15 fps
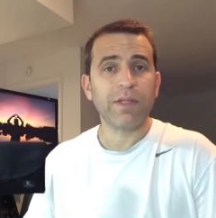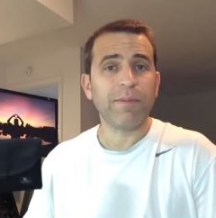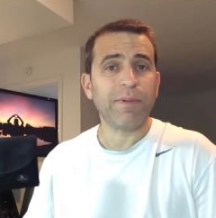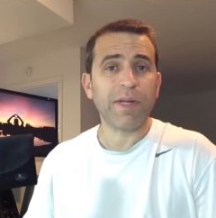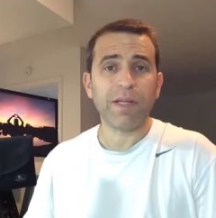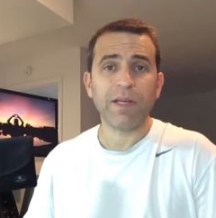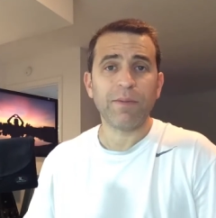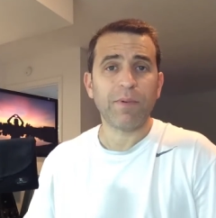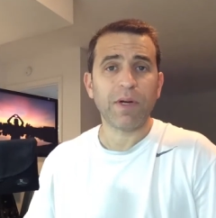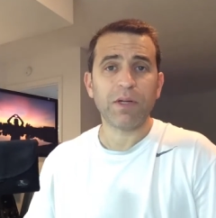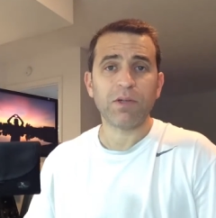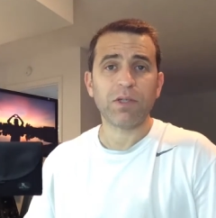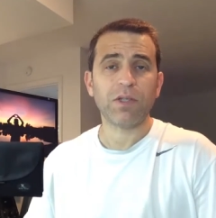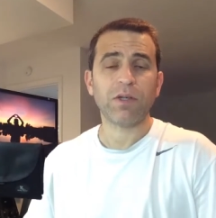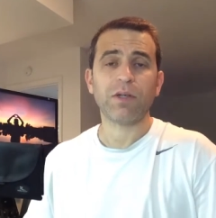depending upon
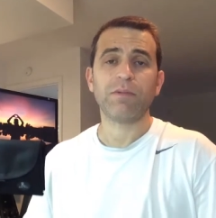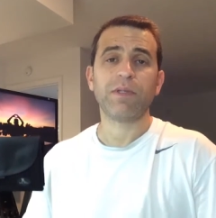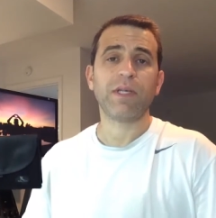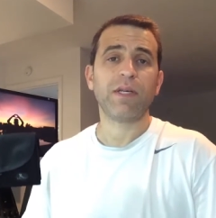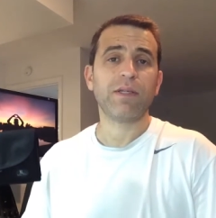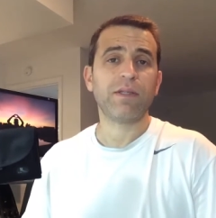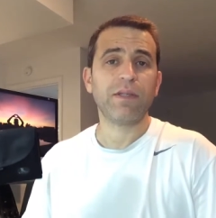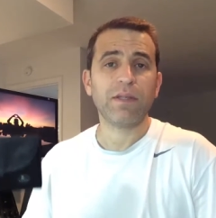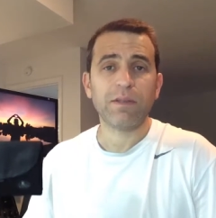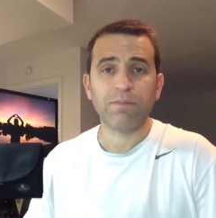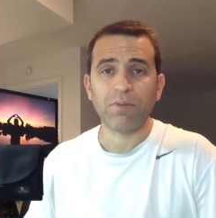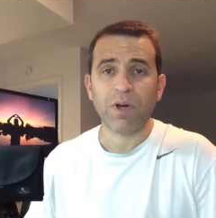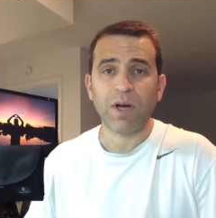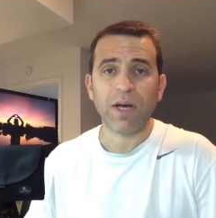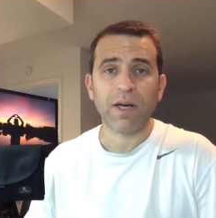your circumstance, this
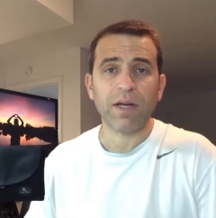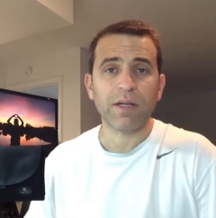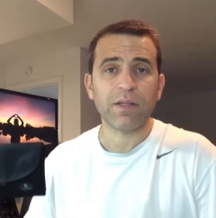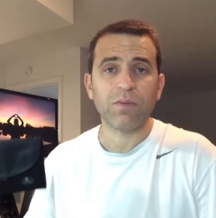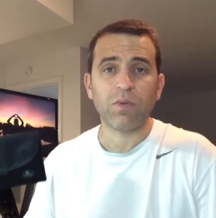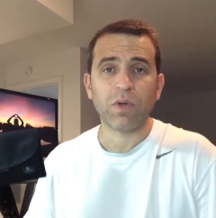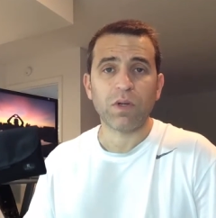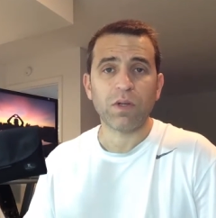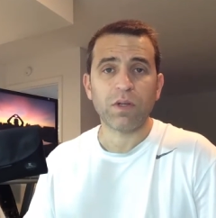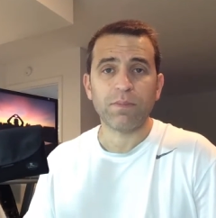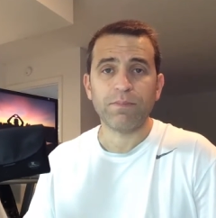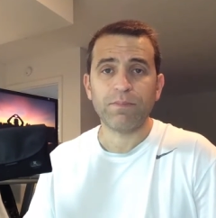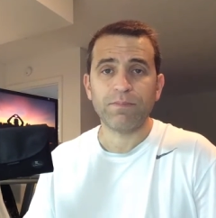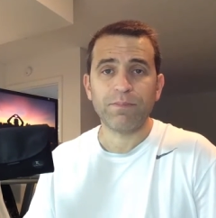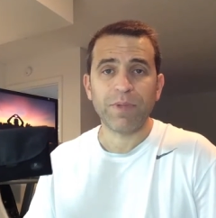product will
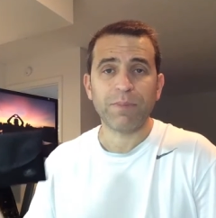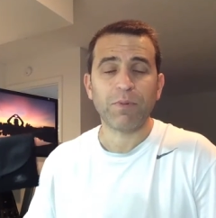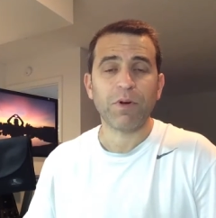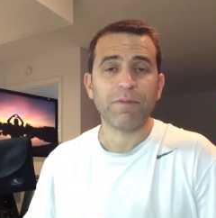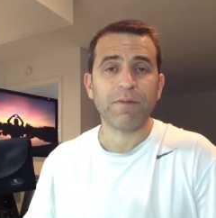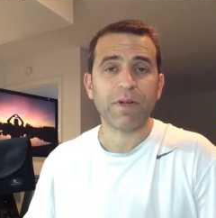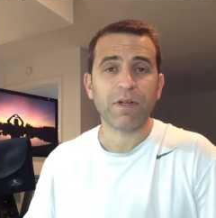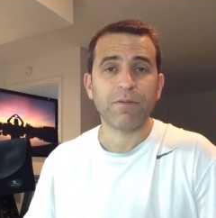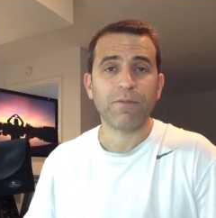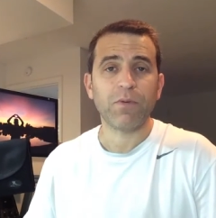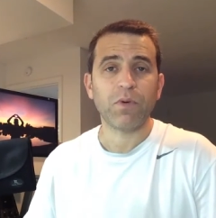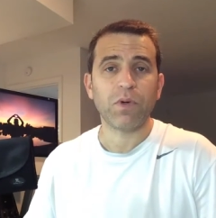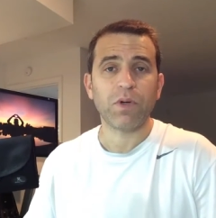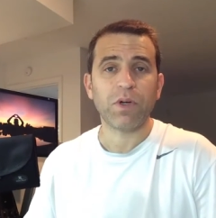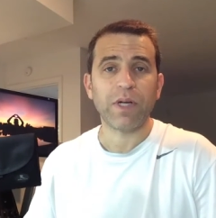be perfect
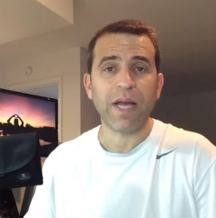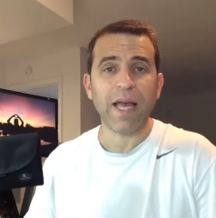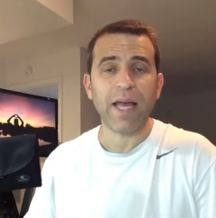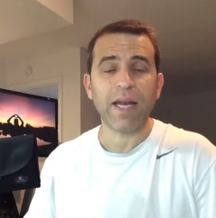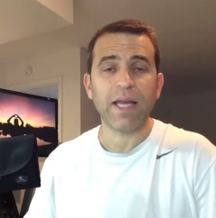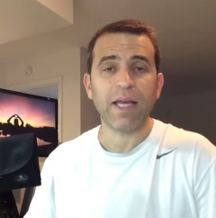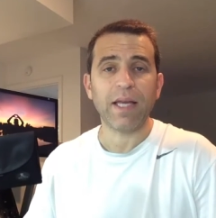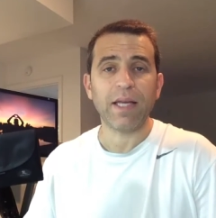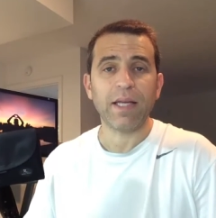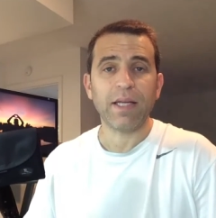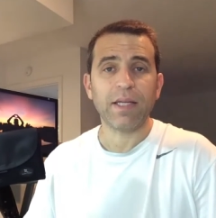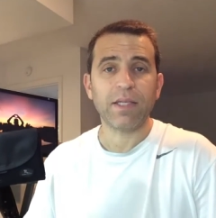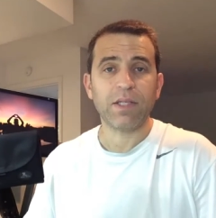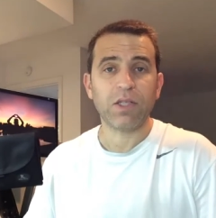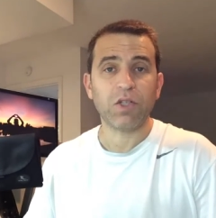for any
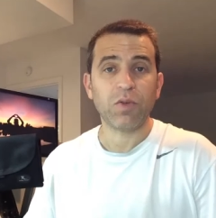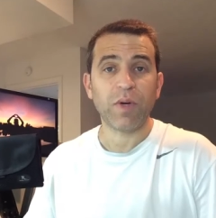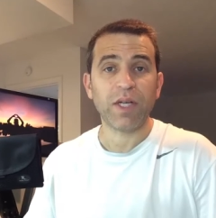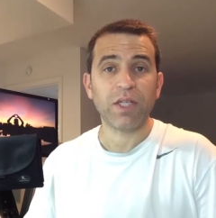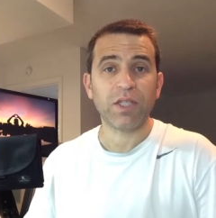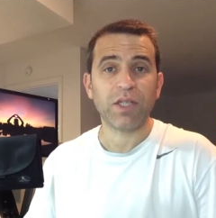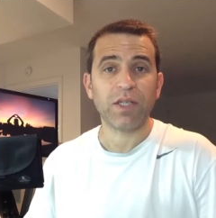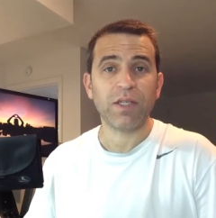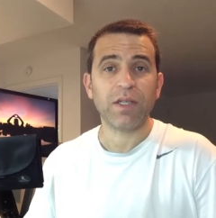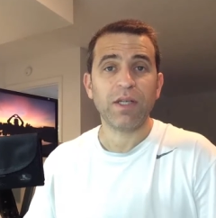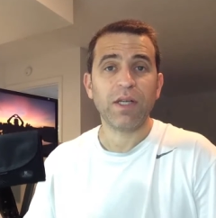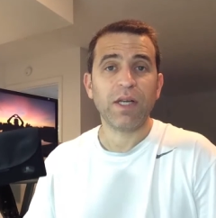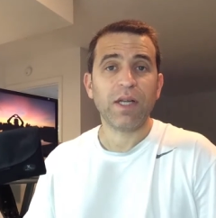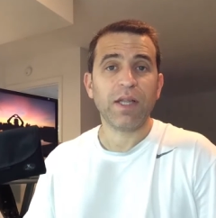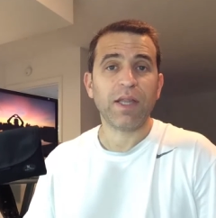situation
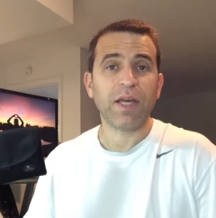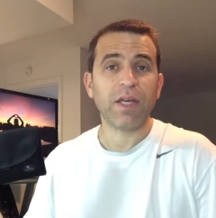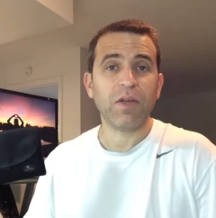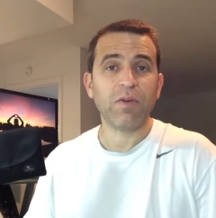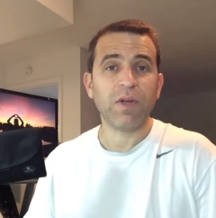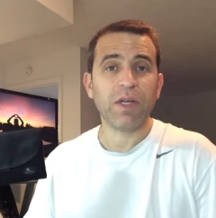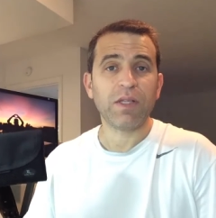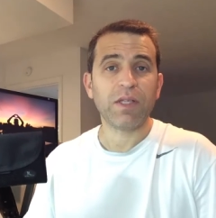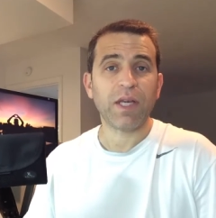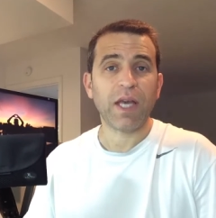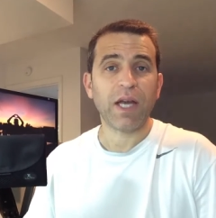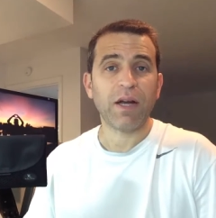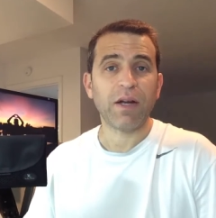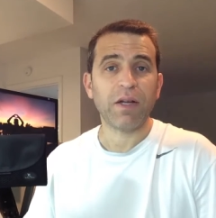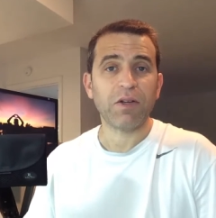that you need to
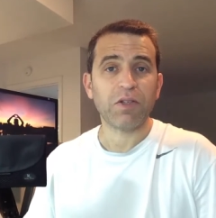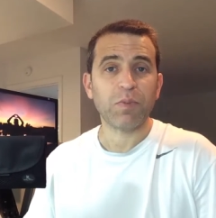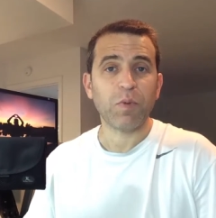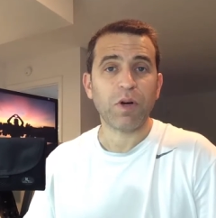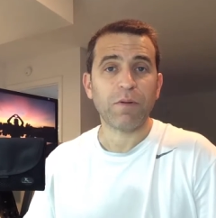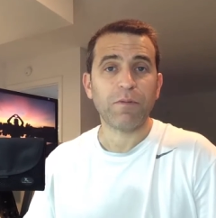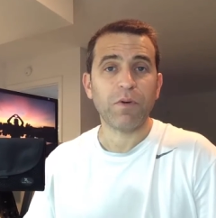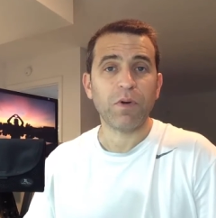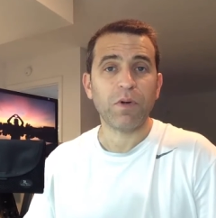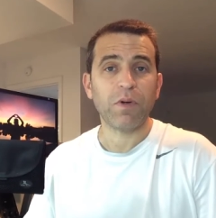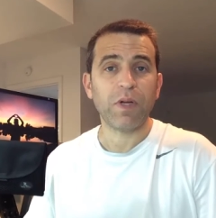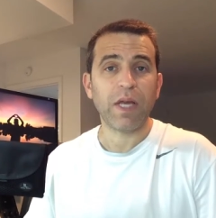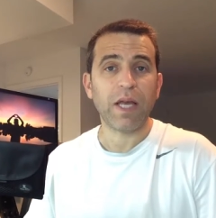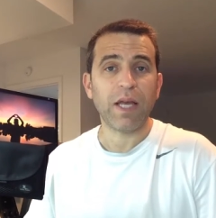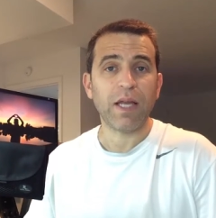carry your
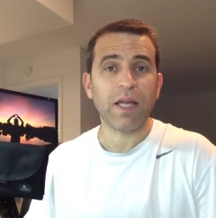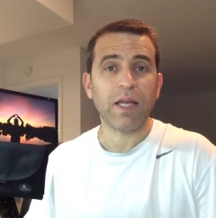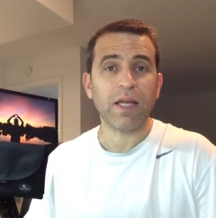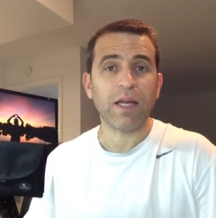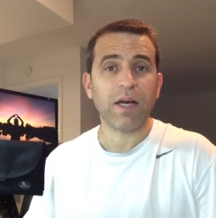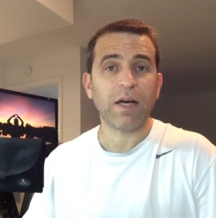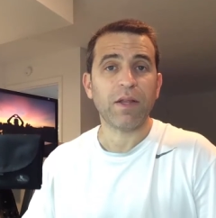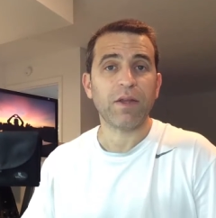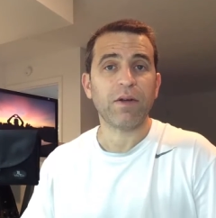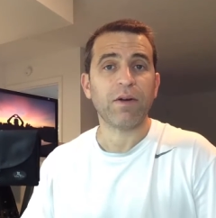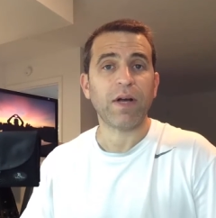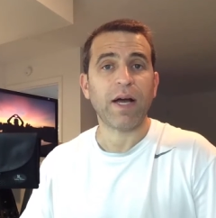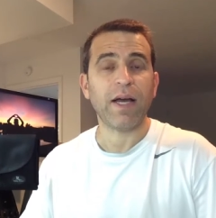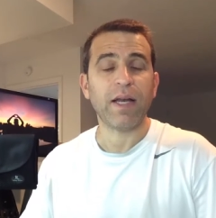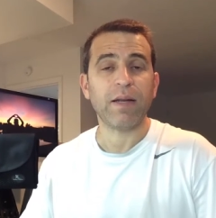smartphone and
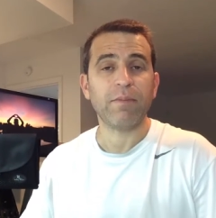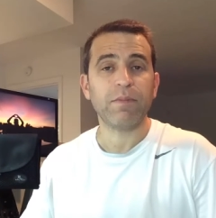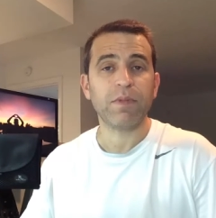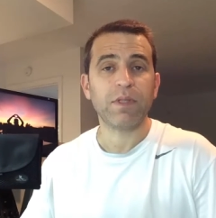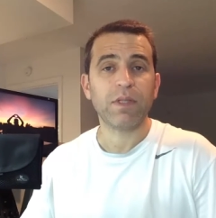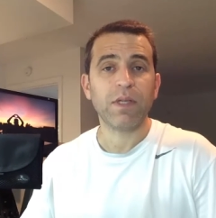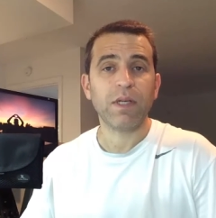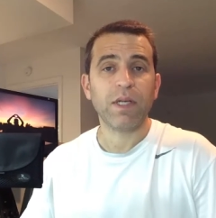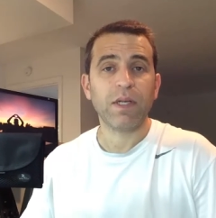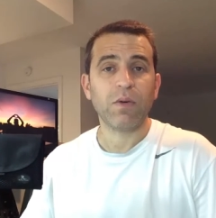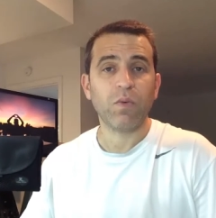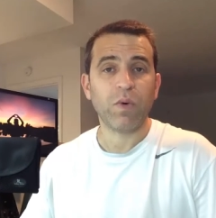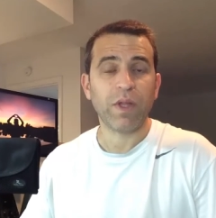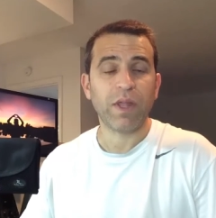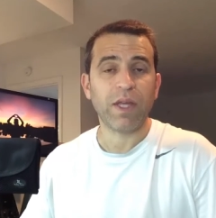other items
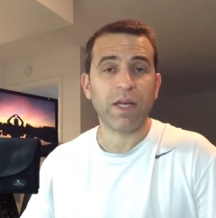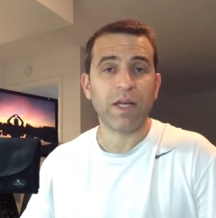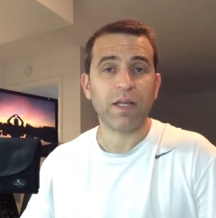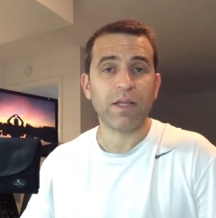within